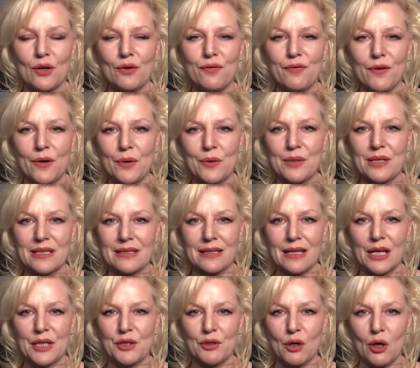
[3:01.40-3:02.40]
focus
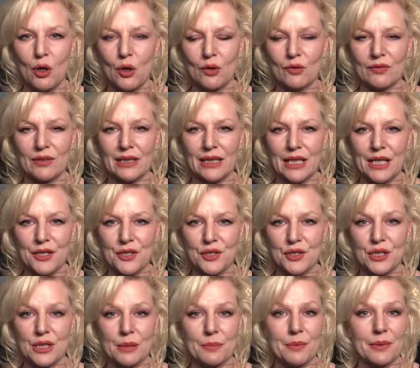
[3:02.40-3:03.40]
on your own
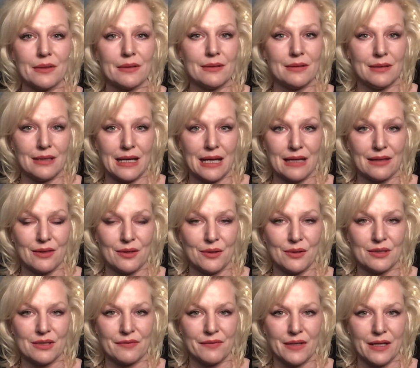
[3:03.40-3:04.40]
relationship, not
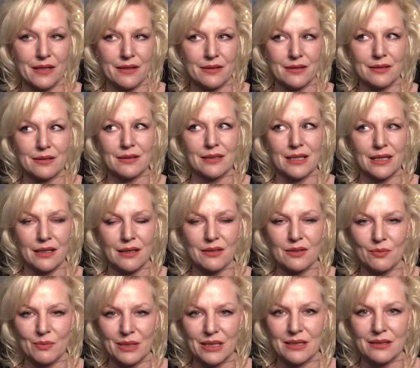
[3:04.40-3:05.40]
those of others. And that
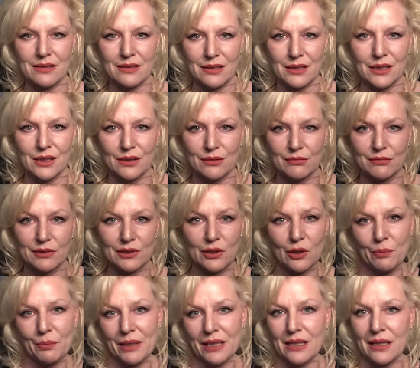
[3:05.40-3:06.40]
also means, you know,
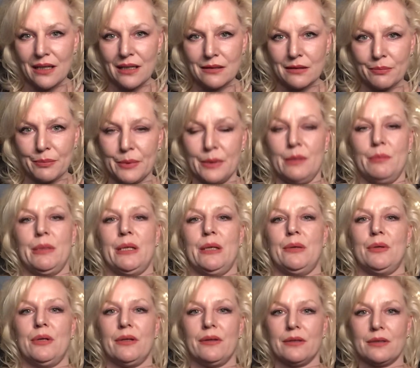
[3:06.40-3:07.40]
don't be gossiping about
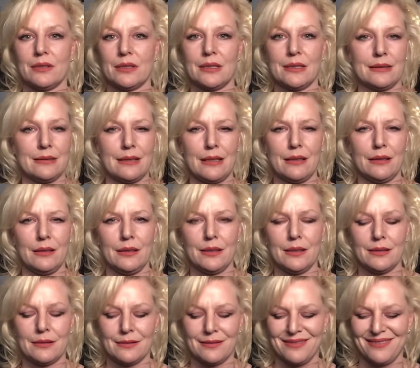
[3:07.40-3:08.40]
others. It's not
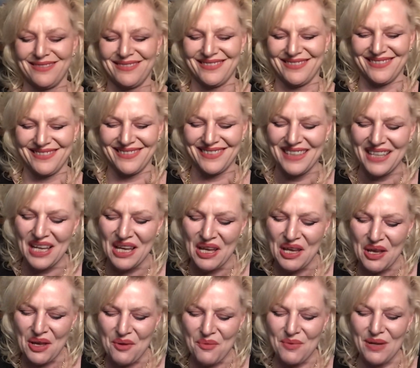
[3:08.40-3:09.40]
nice.
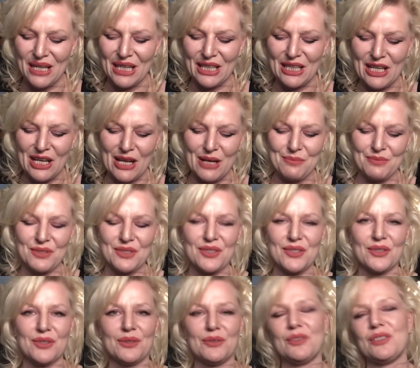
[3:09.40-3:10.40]
When it comes
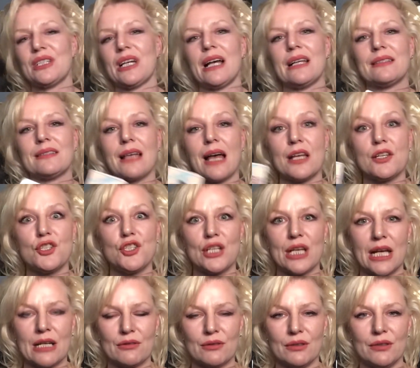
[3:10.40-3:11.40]
to just a
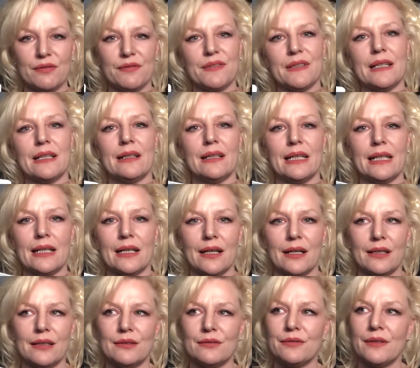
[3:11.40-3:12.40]
general feeling
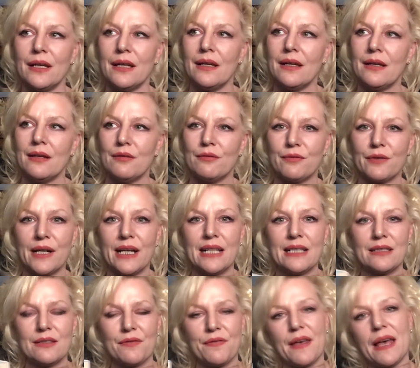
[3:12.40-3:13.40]
of
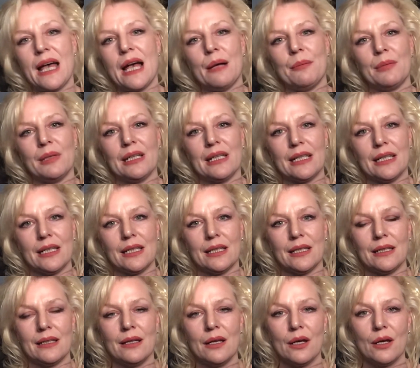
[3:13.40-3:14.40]
friends,
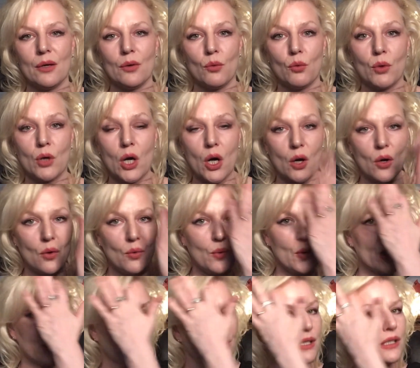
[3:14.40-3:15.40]
family,
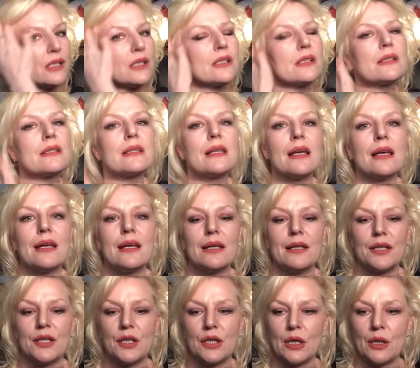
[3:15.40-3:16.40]
coworkers,
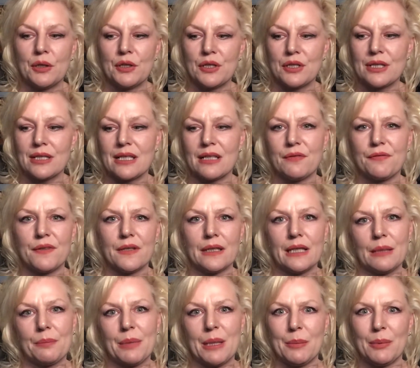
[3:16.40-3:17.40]
you know, you're just going to feel
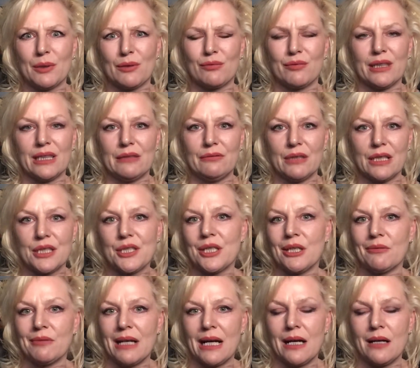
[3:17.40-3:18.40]
like people are really rushing
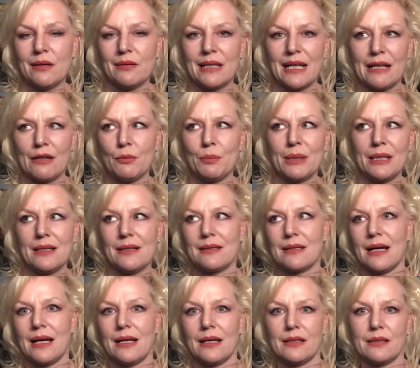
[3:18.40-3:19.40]
around and everybody's
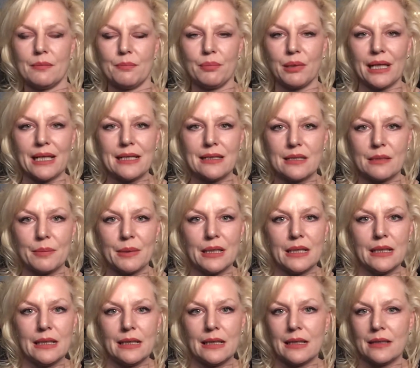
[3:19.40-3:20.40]
got a place to
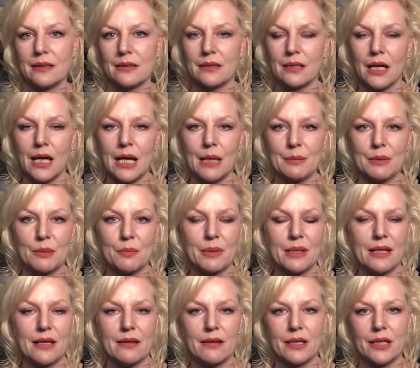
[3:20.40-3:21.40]
be and a time to
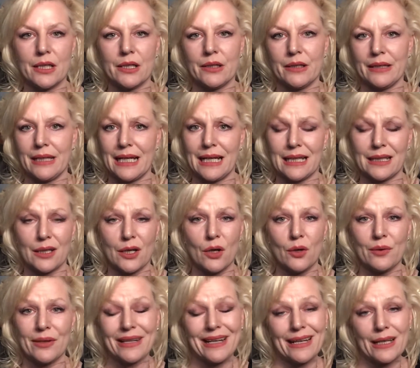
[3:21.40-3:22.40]
be there and they got to
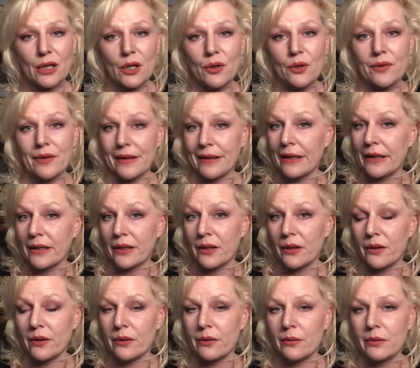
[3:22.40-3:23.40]

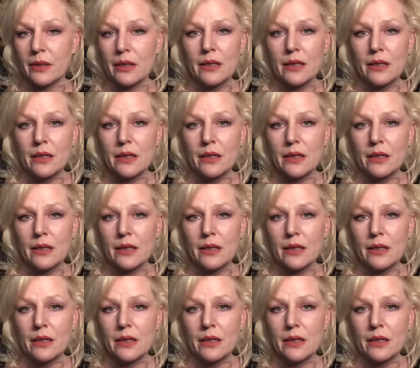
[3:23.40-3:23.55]
go.